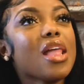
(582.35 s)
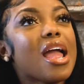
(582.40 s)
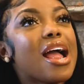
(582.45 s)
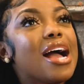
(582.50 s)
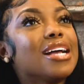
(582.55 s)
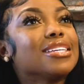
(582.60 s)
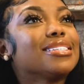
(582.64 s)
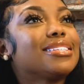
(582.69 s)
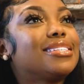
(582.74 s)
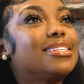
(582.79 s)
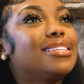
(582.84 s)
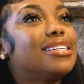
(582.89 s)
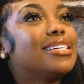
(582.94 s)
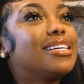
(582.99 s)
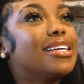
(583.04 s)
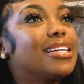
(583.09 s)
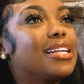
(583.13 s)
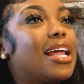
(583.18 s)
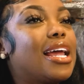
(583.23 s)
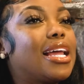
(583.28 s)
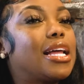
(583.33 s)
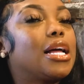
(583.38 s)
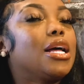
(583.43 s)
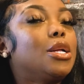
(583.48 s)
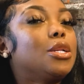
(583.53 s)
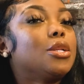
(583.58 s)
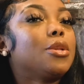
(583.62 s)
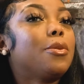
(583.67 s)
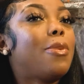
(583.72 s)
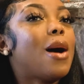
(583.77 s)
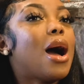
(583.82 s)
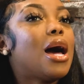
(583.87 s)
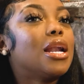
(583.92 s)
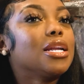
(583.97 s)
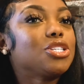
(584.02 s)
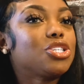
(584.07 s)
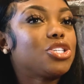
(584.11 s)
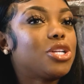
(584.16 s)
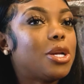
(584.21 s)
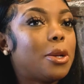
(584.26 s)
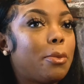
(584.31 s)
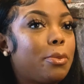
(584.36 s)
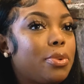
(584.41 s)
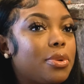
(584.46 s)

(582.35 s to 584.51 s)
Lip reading: I just need to get like polished up.